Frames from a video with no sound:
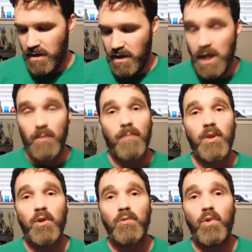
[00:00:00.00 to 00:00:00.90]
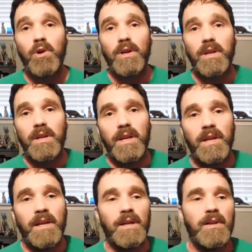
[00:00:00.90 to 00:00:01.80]
keep up the good work,
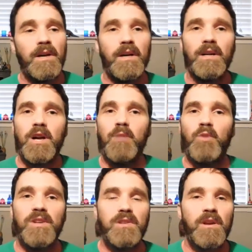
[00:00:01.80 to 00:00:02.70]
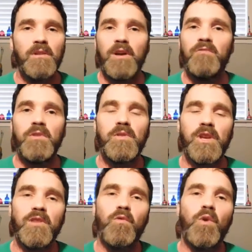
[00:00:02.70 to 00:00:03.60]
and God bless you. I love you.
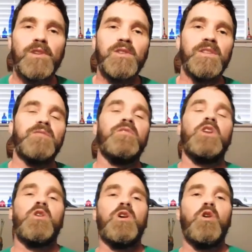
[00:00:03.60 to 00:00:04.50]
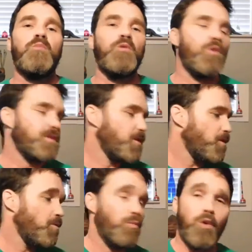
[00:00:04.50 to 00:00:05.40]
Thank you for watching this video. I hope it wasn't
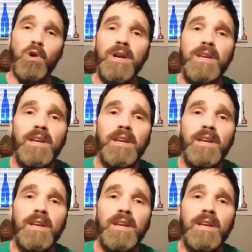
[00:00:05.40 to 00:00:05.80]
too boring.